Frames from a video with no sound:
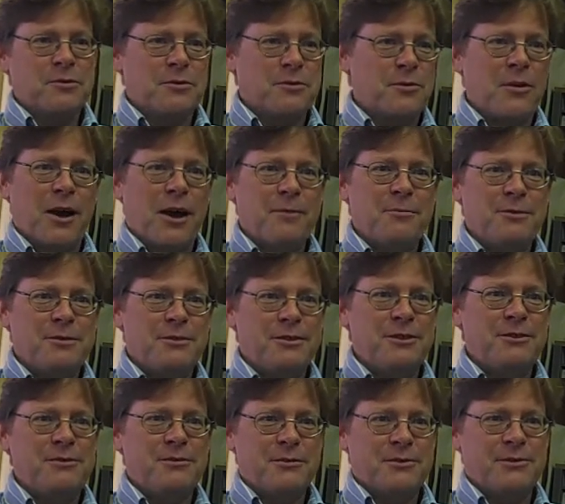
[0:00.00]
crime is
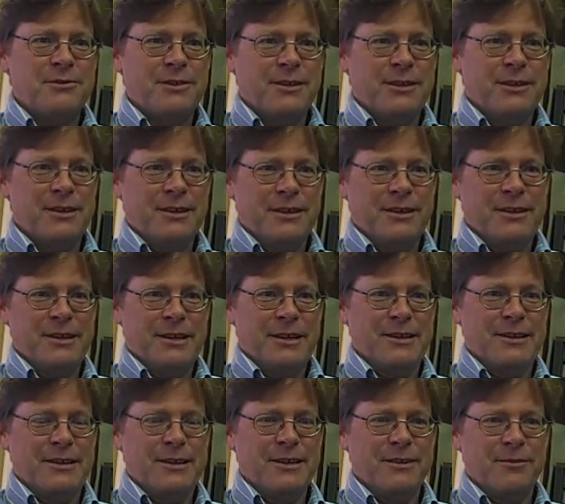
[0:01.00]
interesting,
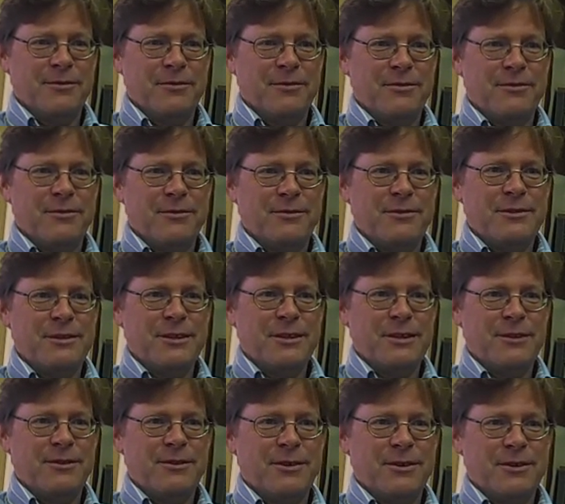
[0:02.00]
and
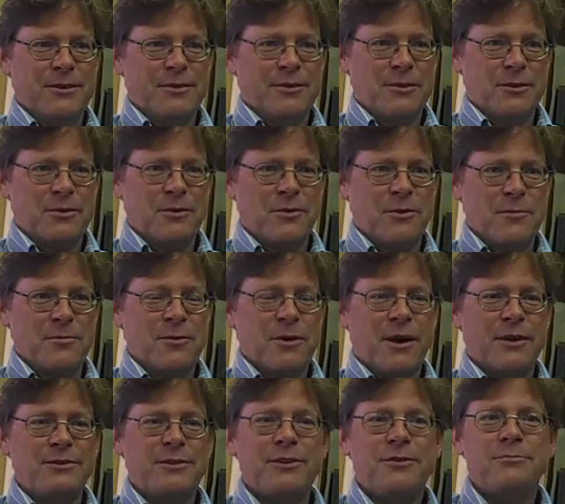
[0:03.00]
seeing the court
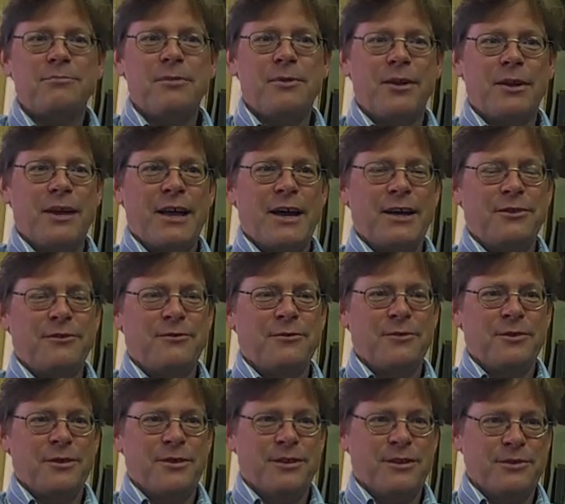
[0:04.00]
process play out is
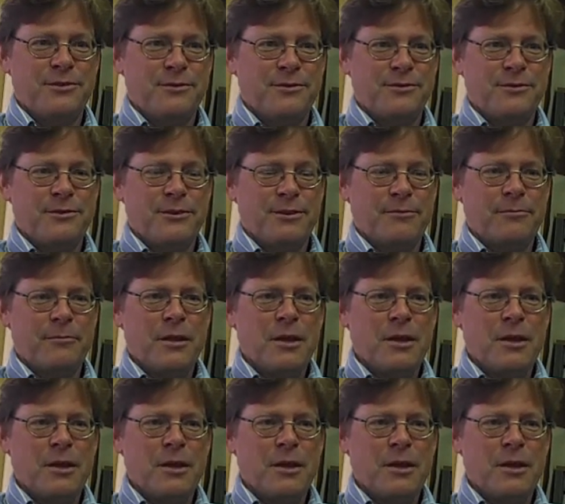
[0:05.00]
really interesting.